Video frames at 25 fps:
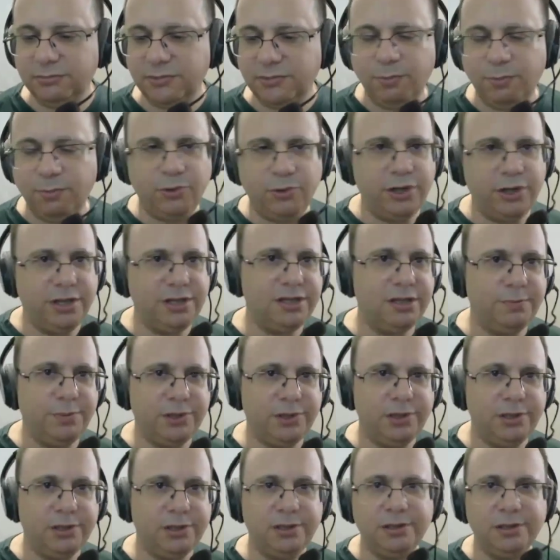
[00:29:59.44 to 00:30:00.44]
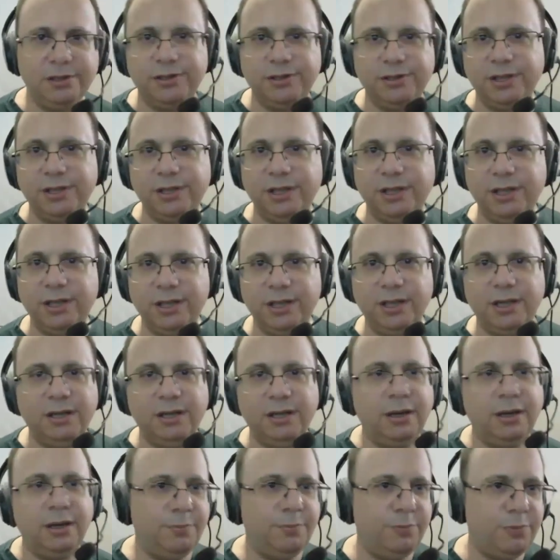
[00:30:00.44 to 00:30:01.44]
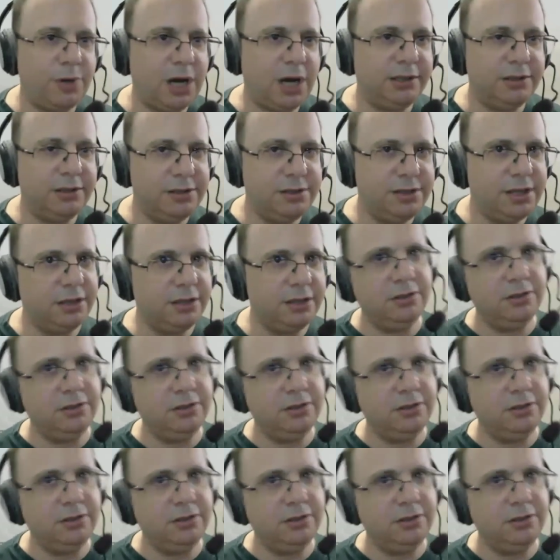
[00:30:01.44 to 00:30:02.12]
principles and patterns that you